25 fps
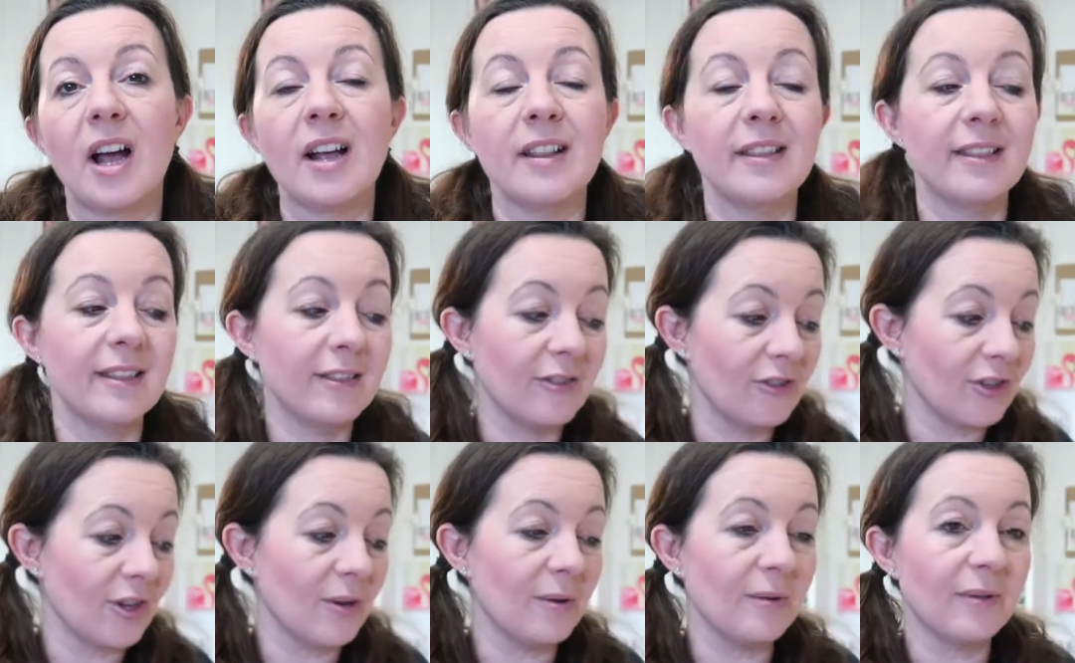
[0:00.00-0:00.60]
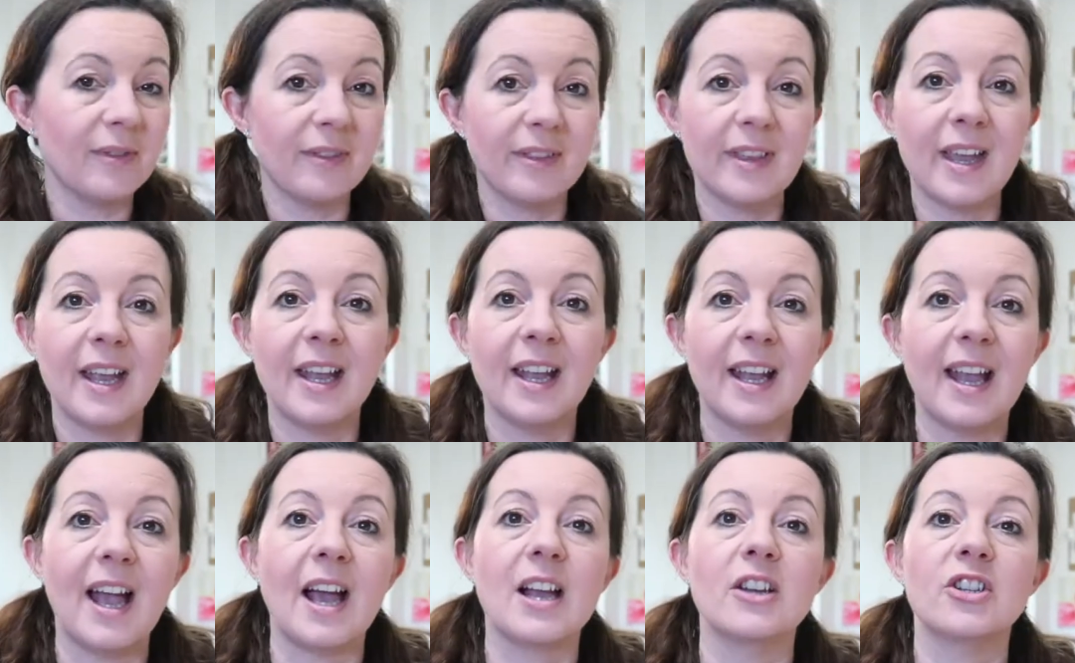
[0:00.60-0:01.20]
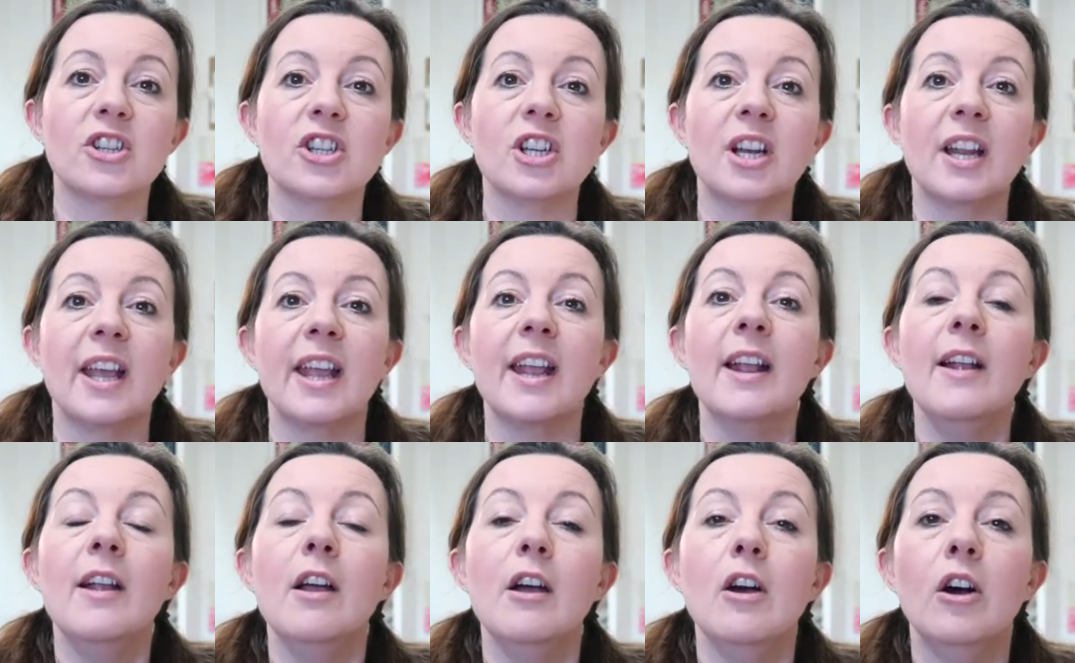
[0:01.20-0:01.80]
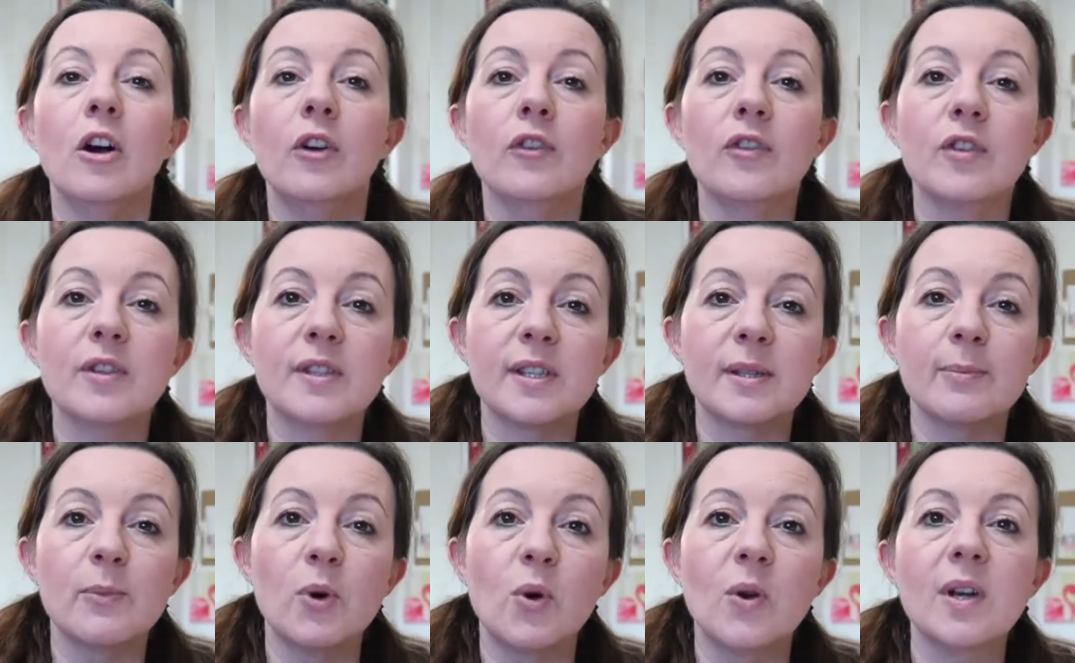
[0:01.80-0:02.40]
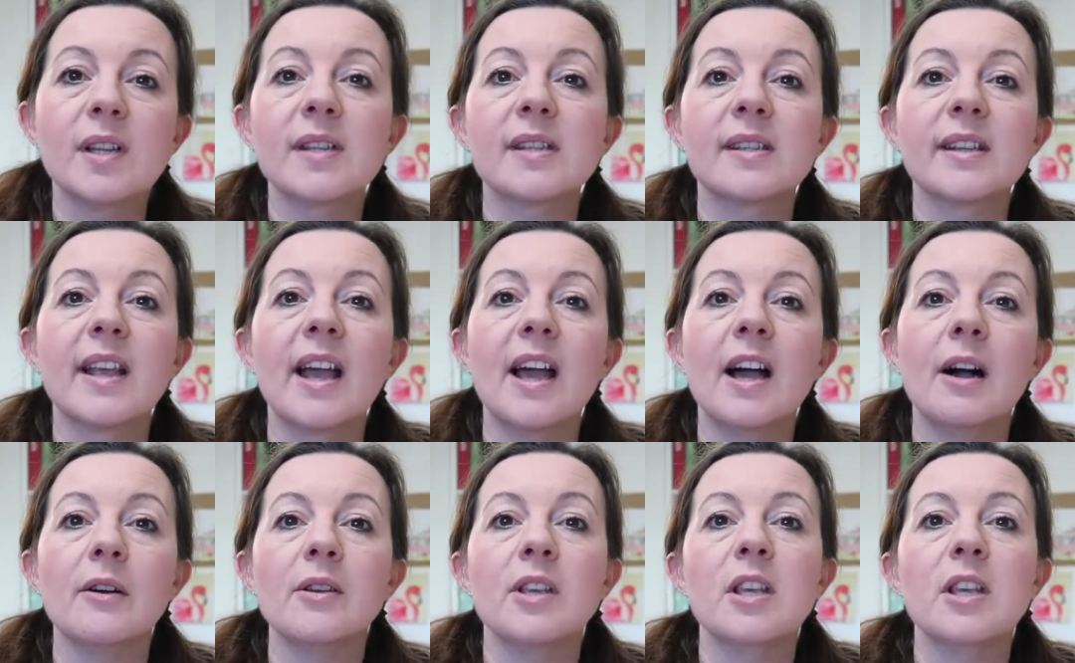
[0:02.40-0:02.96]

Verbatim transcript: I do think actually on the smaller scale,